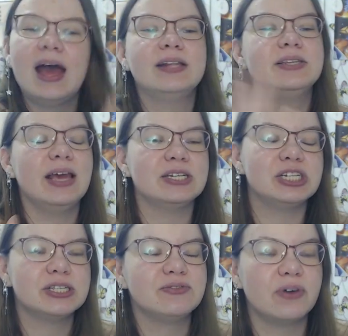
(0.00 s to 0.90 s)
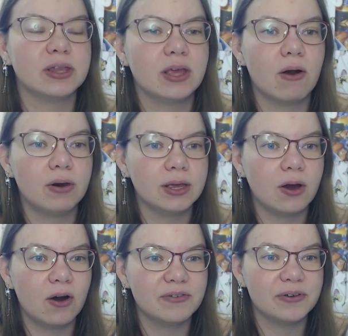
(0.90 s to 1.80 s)
And yeah, she's fangirling
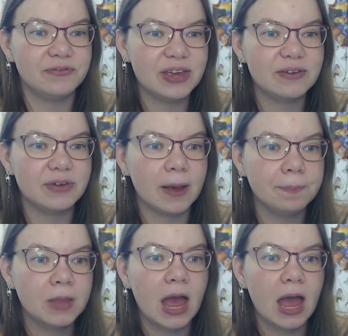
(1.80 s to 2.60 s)
over Vivi.